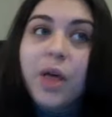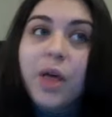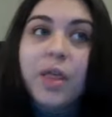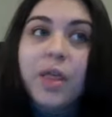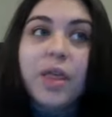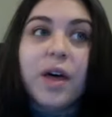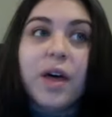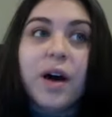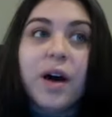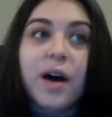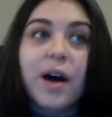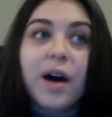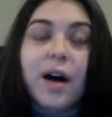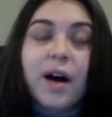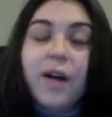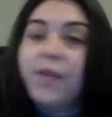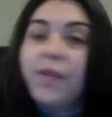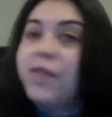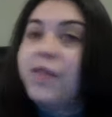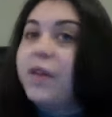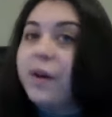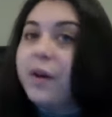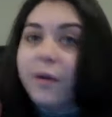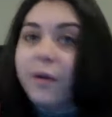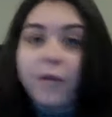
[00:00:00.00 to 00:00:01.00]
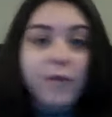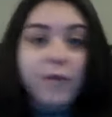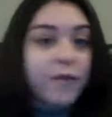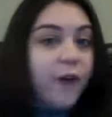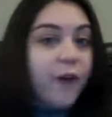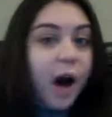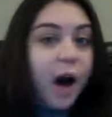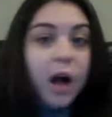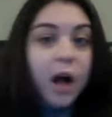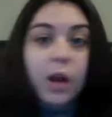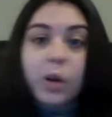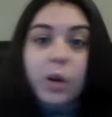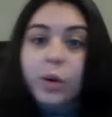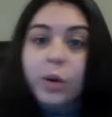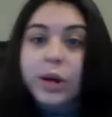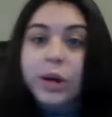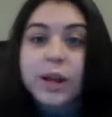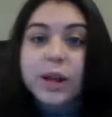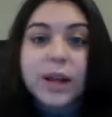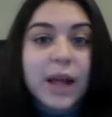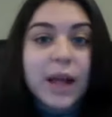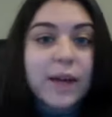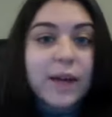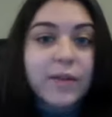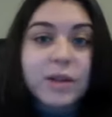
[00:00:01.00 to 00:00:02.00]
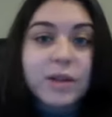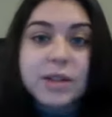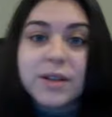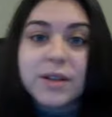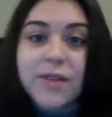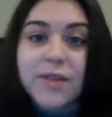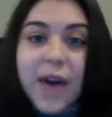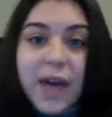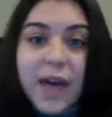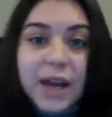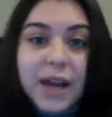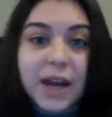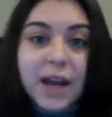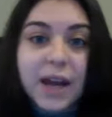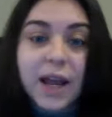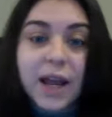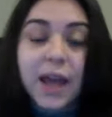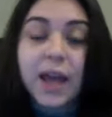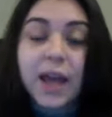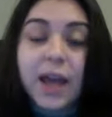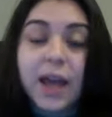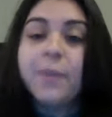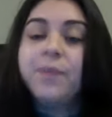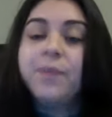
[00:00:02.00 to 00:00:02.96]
the following levels of editing,